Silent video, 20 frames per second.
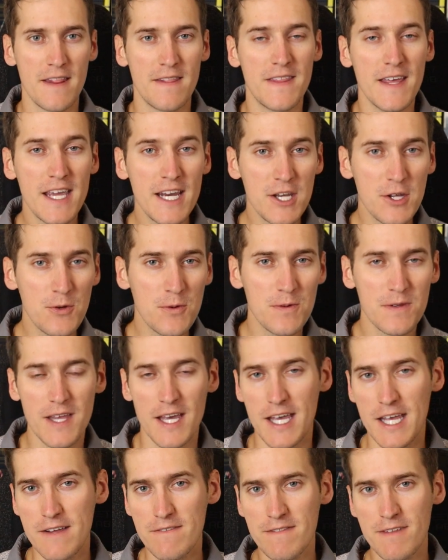They knew
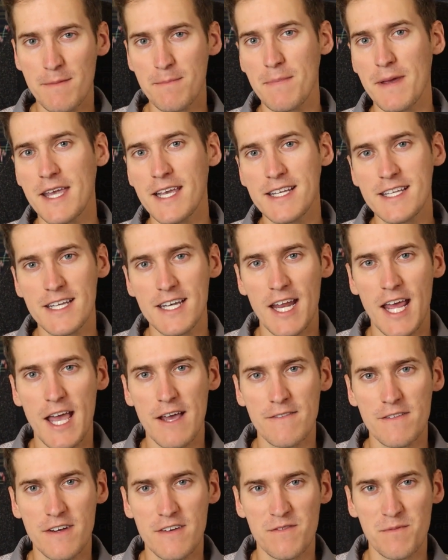that if the bank didn't
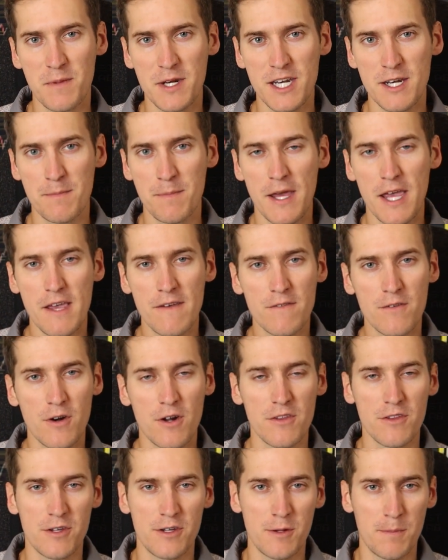have enough money to pay for
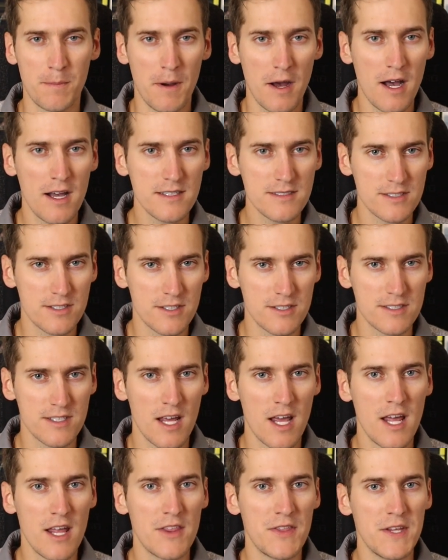all the depositors,
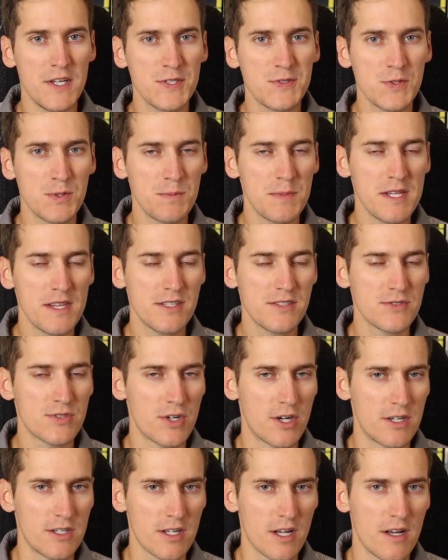this would be the
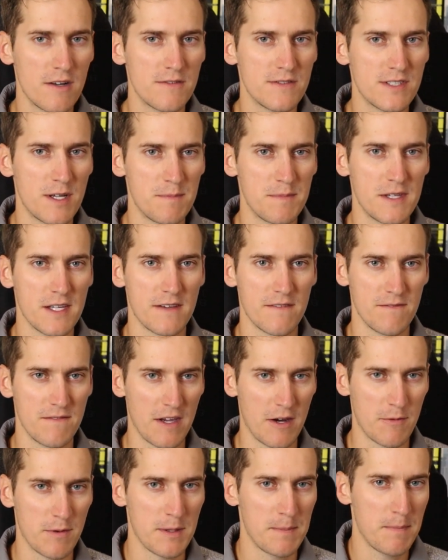start of something
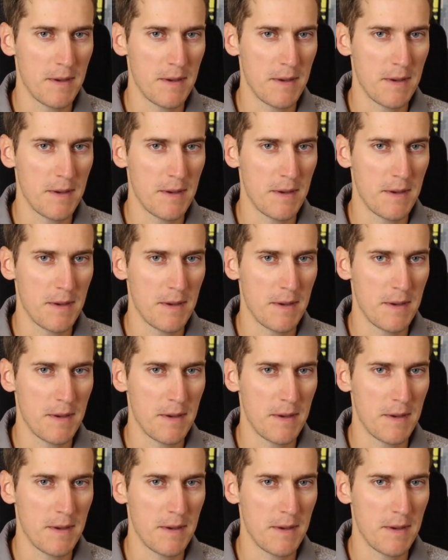very